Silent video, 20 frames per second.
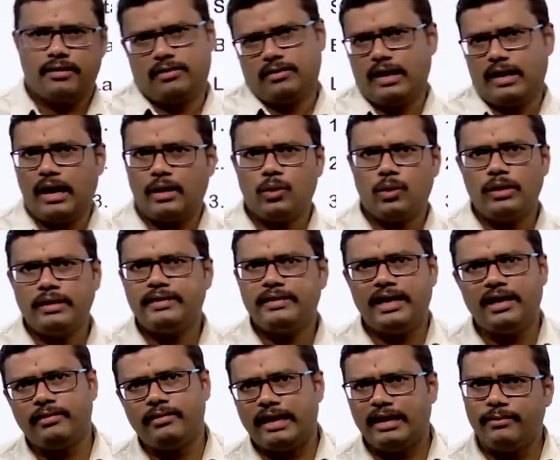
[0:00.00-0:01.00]
Not only
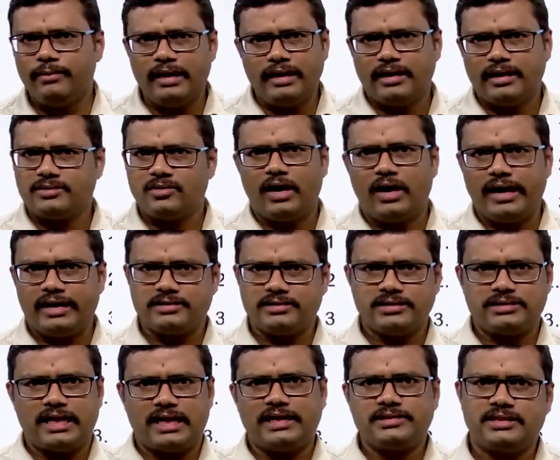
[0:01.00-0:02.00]
the element does not
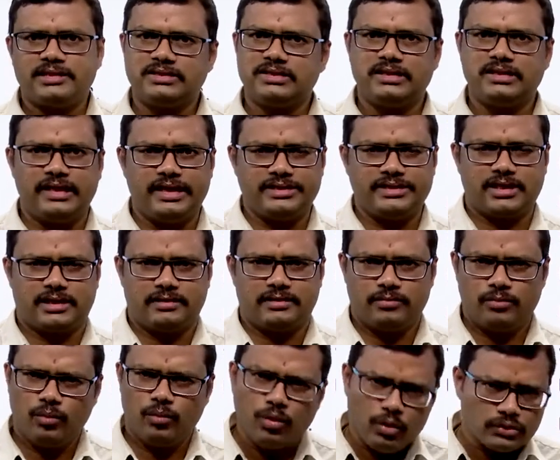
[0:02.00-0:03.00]
exist as such in nature,
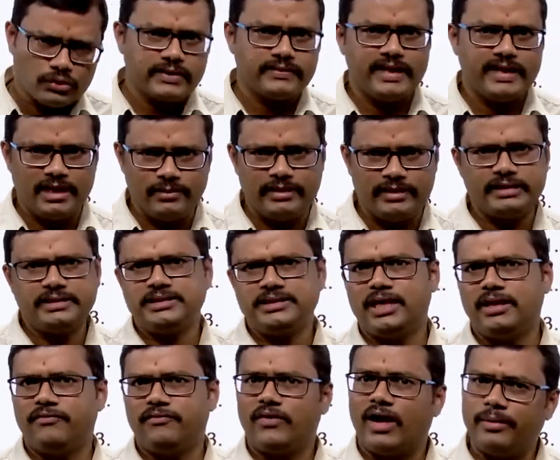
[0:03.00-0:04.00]
most of the elements
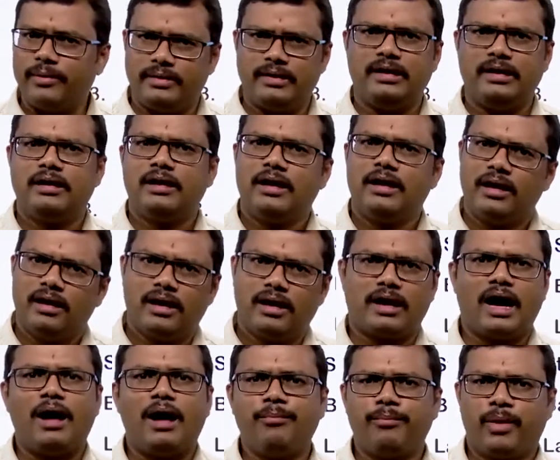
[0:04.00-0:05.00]
they form in
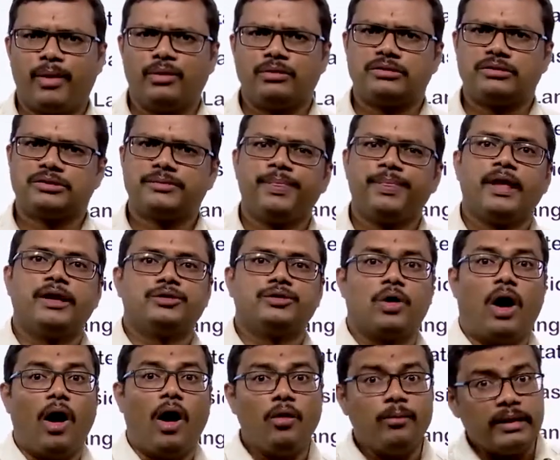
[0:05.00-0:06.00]
compounds. So,
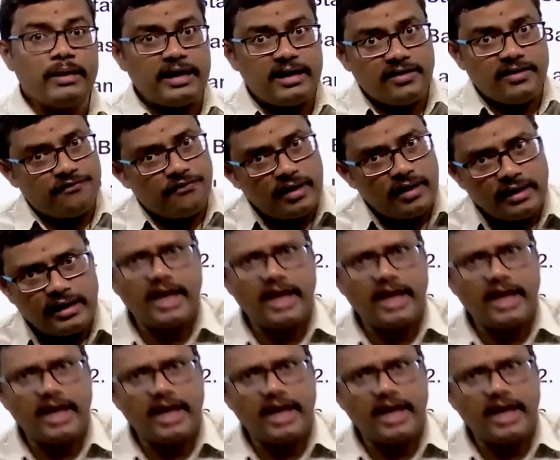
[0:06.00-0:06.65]
how many different